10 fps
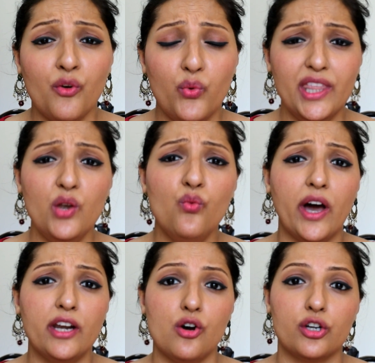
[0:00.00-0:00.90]
within
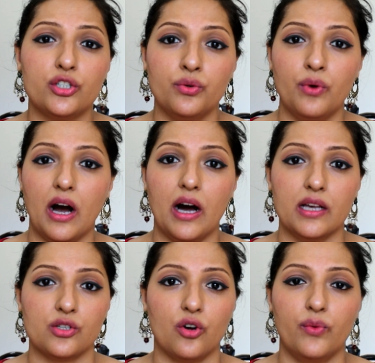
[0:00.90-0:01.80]
one or two
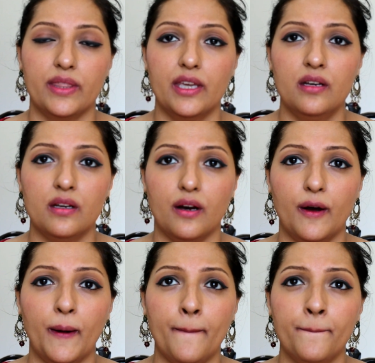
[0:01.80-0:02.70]
hours, or within
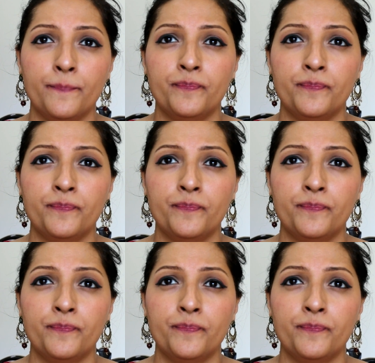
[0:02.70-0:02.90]
um,